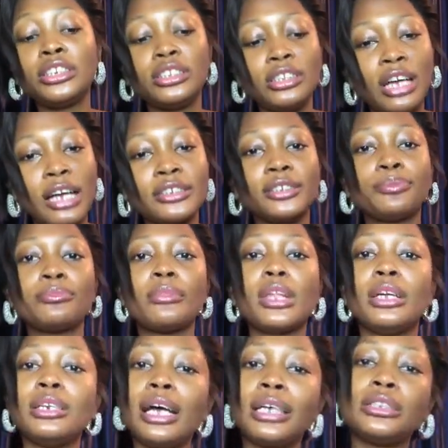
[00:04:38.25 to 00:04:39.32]
that.
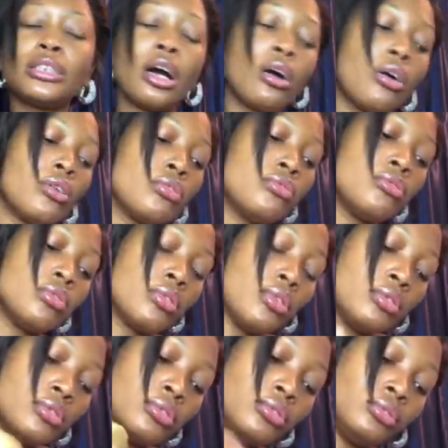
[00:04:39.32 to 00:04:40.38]
That's how uncle
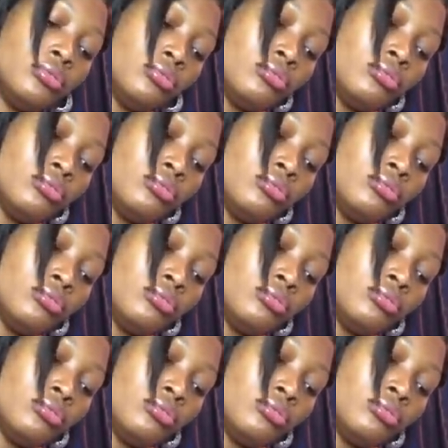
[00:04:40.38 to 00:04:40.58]
go.